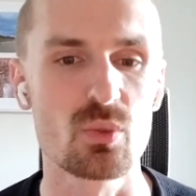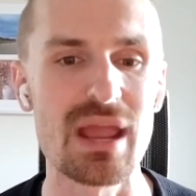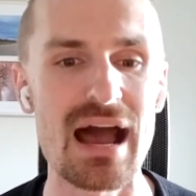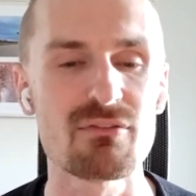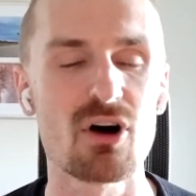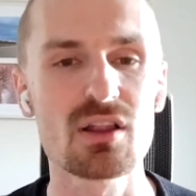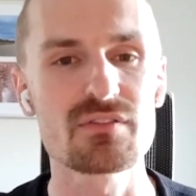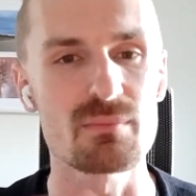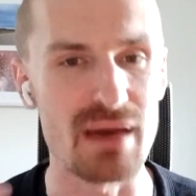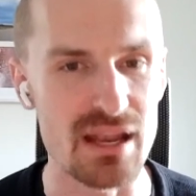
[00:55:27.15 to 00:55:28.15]
we have all of
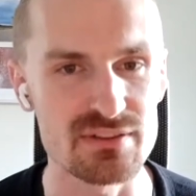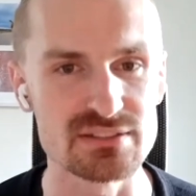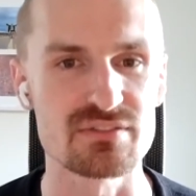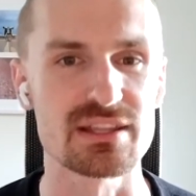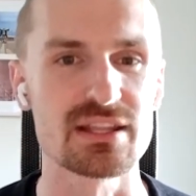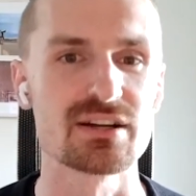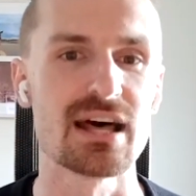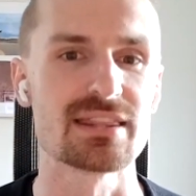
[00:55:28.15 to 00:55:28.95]
the benefits of the internet,